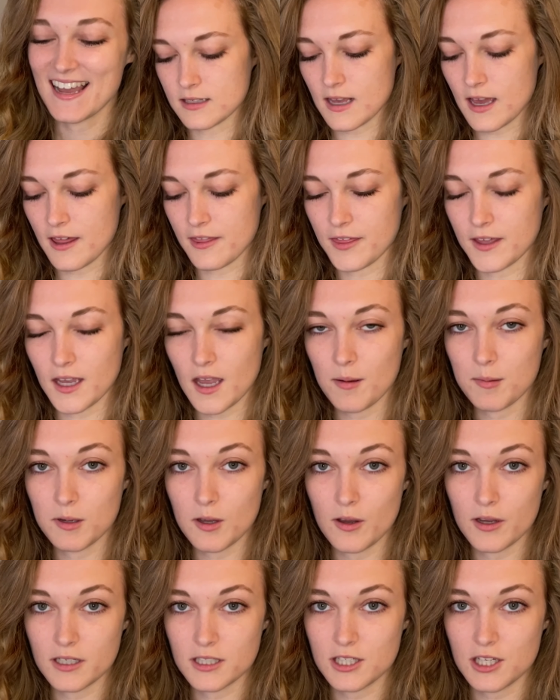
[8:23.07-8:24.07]
I think I'm
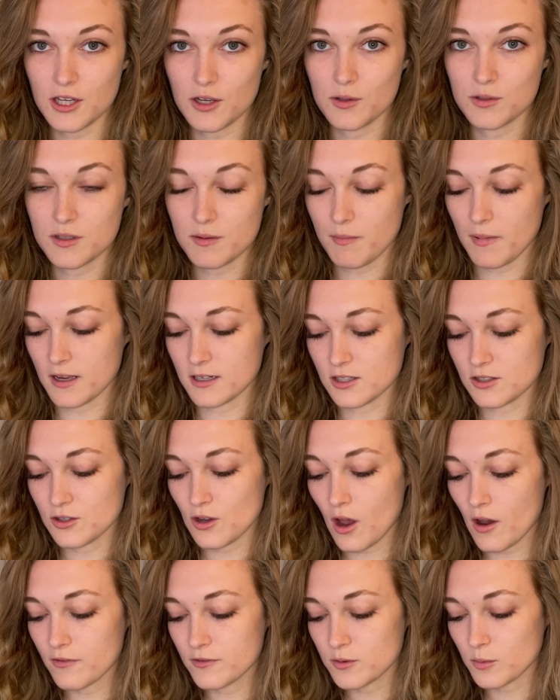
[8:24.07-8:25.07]
going to use my
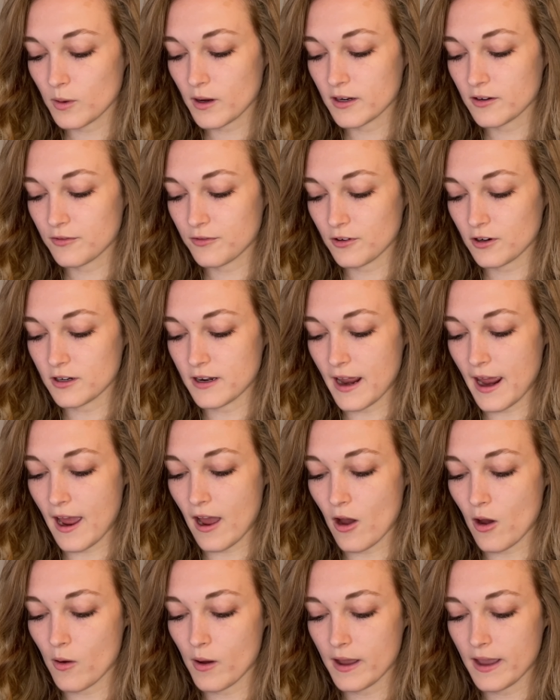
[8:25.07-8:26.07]
soft one for
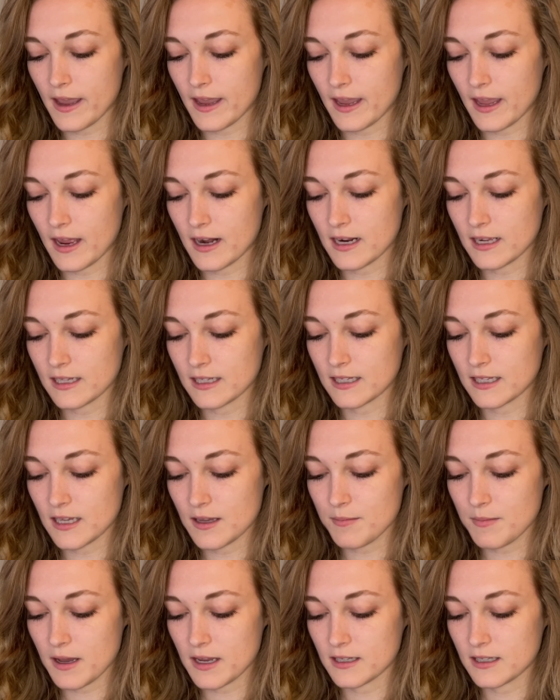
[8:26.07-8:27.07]
now and
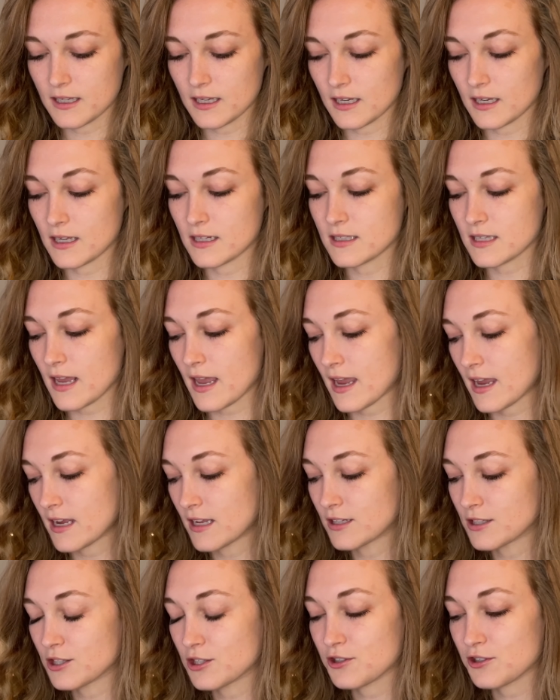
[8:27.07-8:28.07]
get my kids'
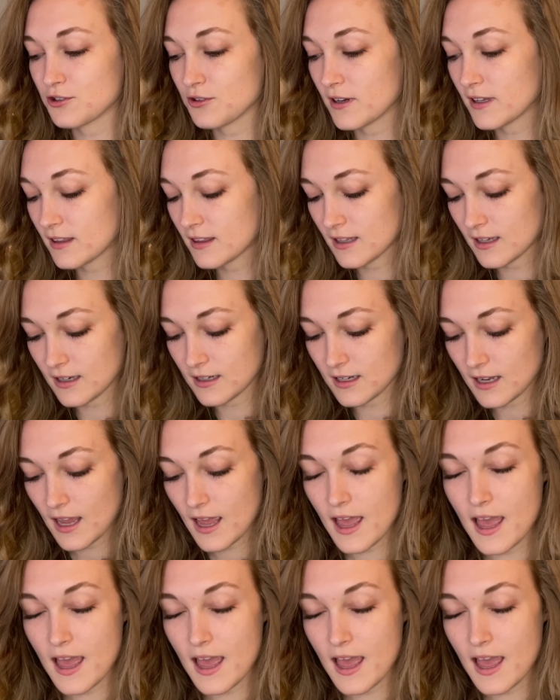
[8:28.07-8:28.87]
hands strengthened.